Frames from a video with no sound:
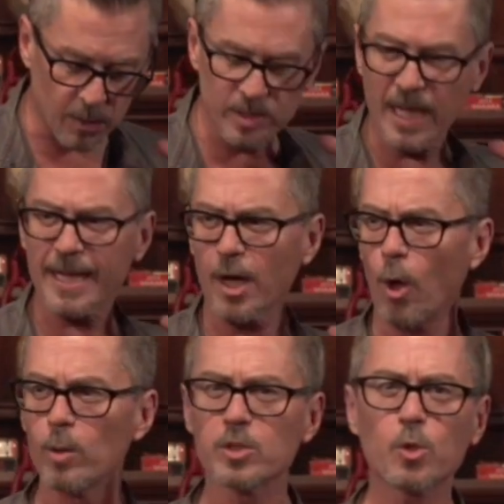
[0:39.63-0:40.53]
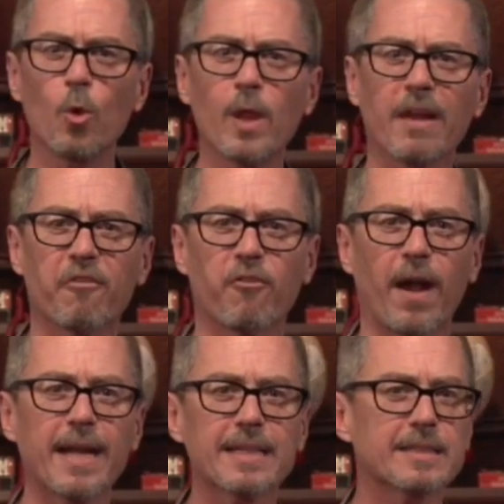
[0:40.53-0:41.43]
It was like an old school
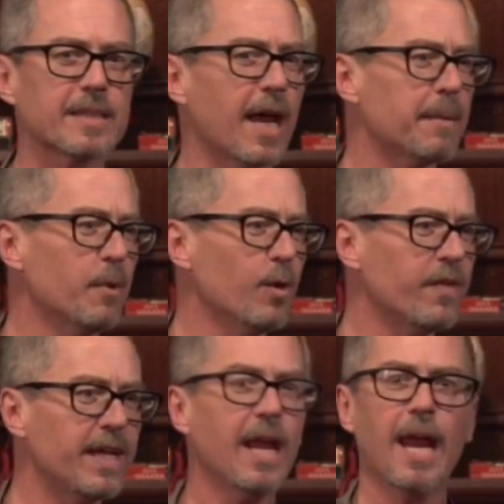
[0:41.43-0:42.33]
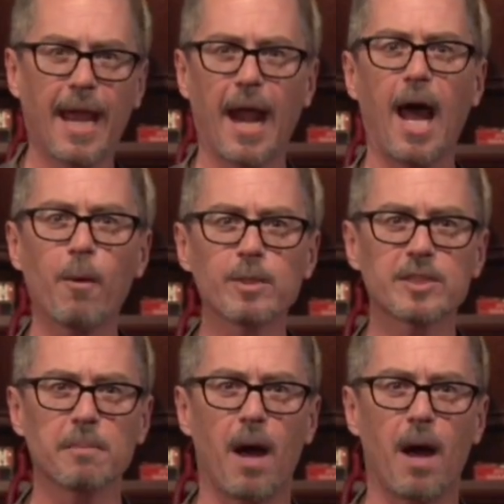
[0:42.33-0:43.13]
Frankenstein movie, and I was the